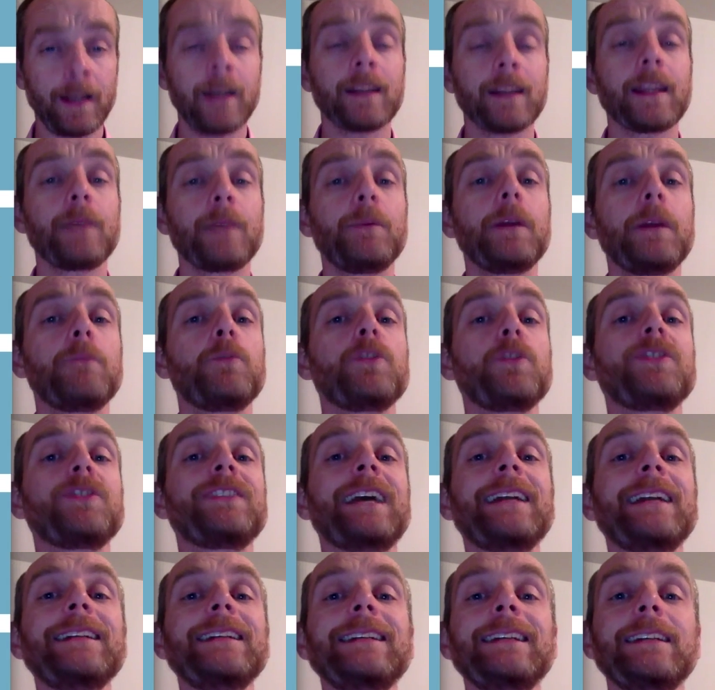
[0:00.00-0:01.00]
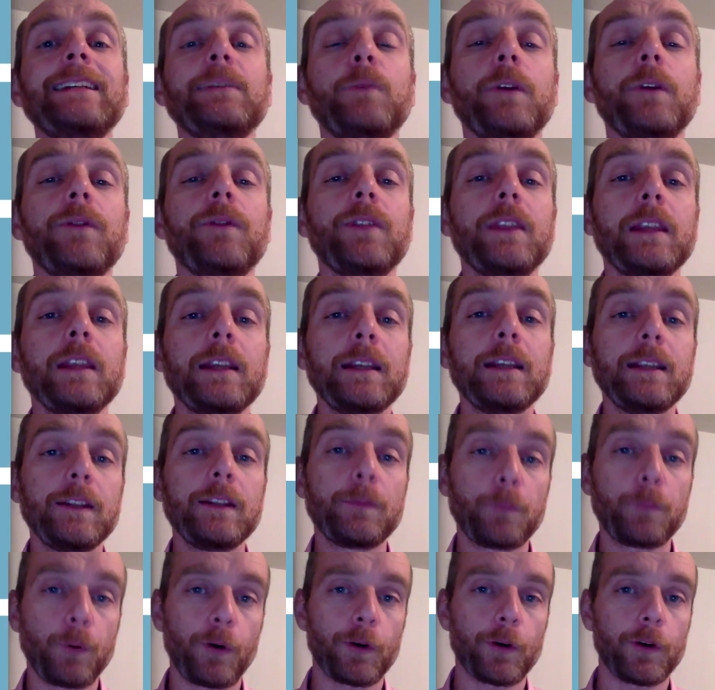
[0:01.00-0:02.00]
They're being presented with these
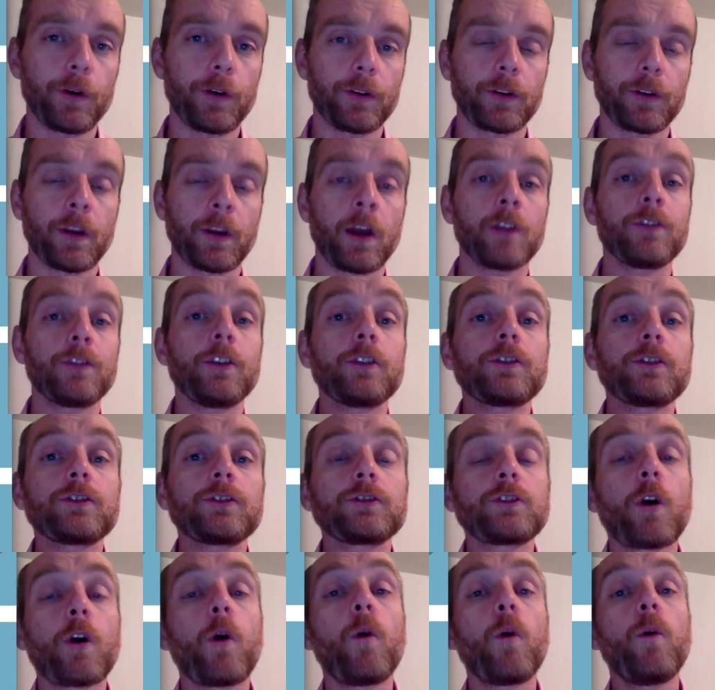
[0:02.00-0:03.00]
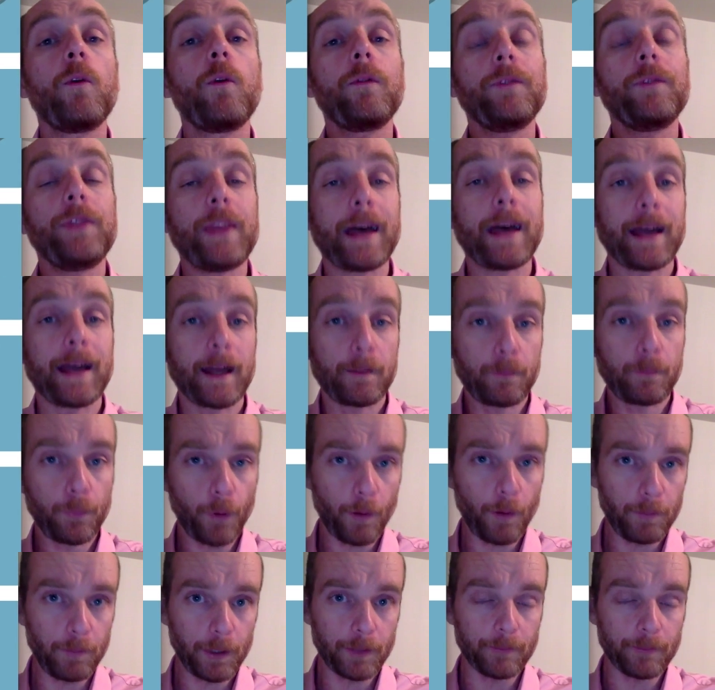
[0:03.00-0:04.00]
products that solve their
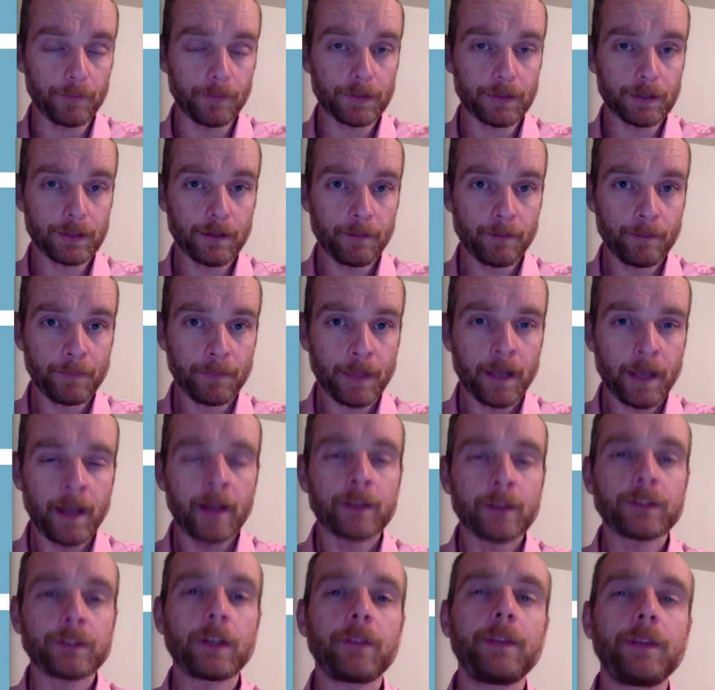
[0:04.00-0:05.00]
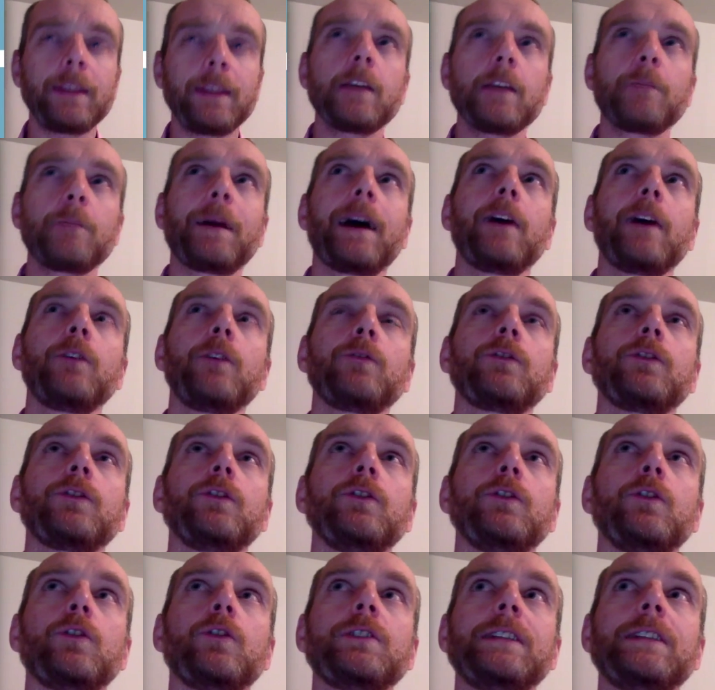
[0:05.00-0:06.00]
problems. So think about
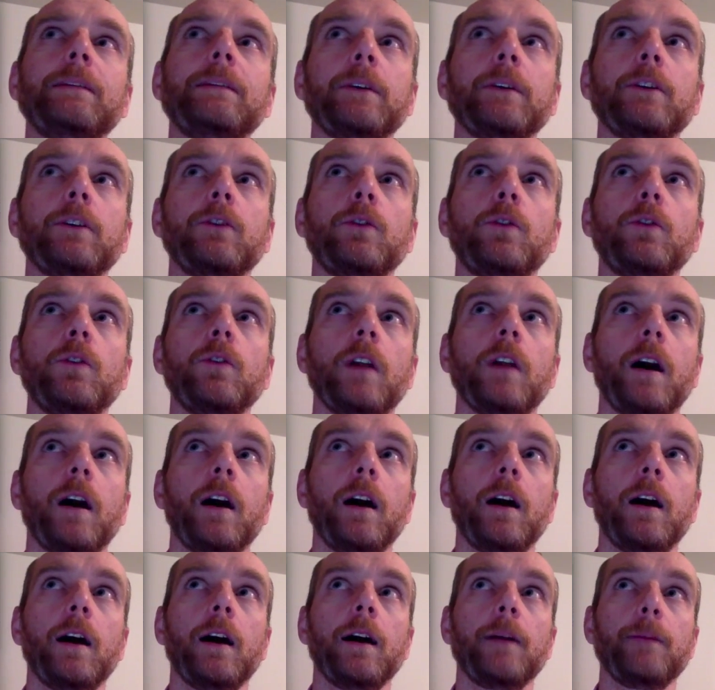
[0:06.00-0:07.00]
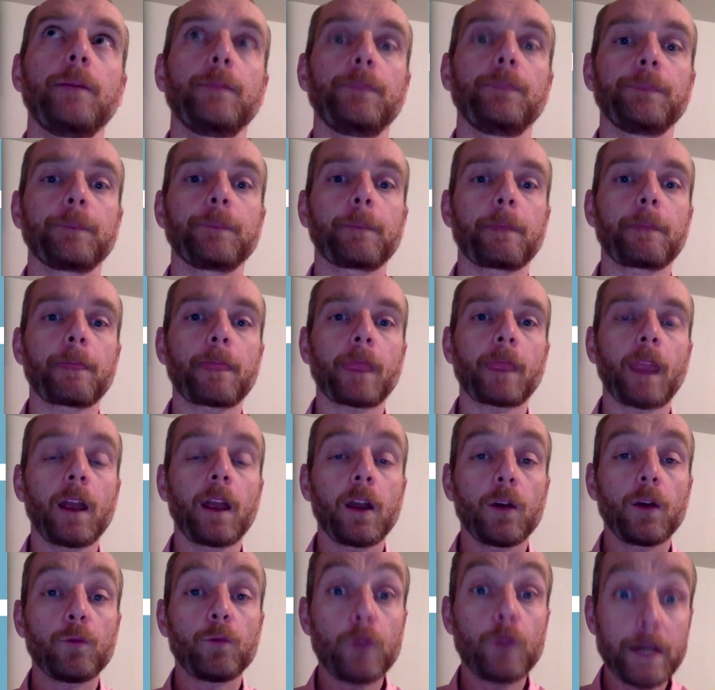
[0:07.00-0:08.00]
your typical
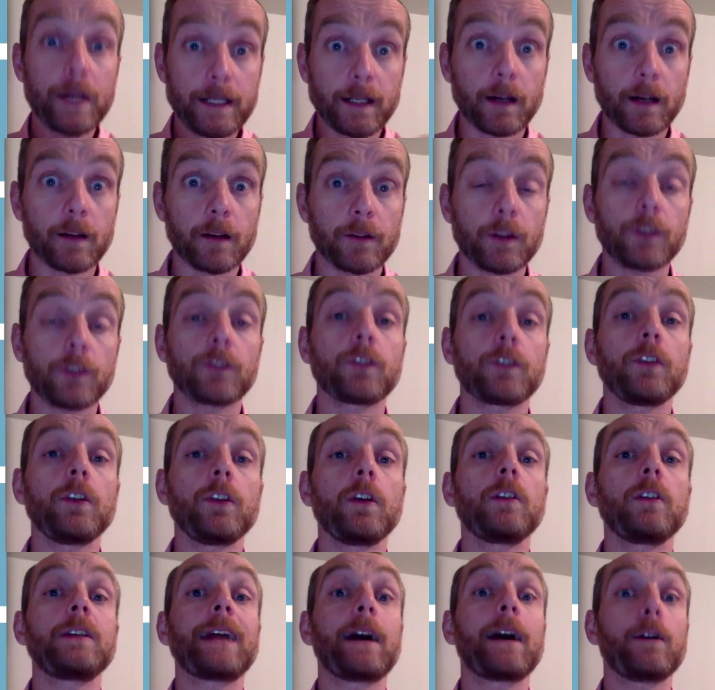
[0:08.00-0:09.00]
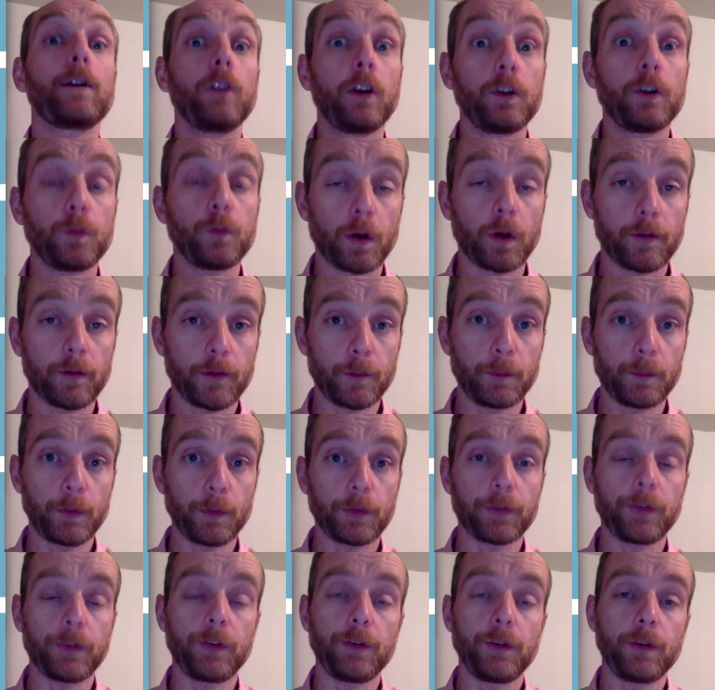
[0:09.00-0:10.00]
reader that's going to download one of the
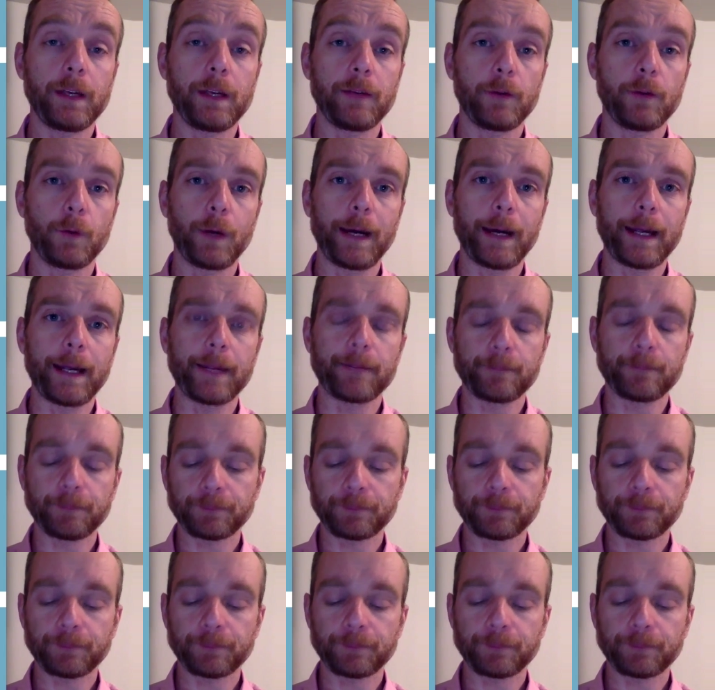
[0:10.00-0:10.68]
books that you give away.